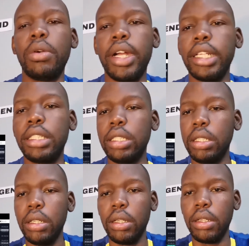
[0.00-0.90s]
right?
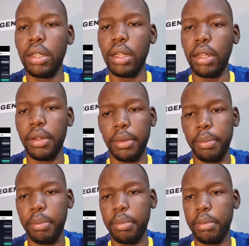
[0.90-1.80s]

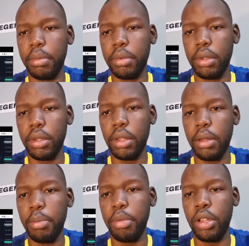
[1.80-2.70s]
Um,
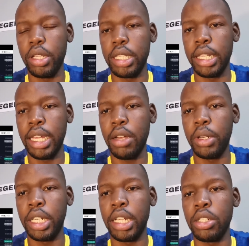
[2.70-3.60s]
because now
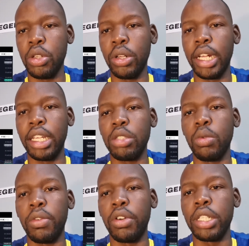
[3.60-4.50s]
it does look like it's
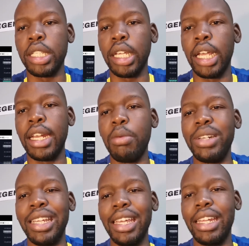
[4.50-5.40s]
reversing, and I
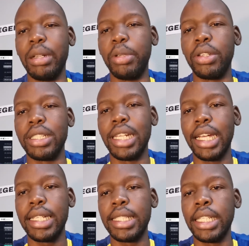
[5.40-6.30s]
would get it because,
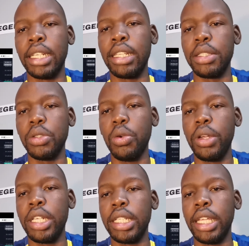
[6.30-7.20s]
like I said, there's no
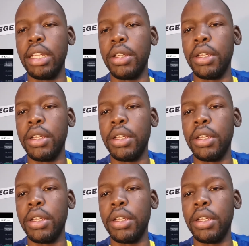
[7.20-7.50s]
indicator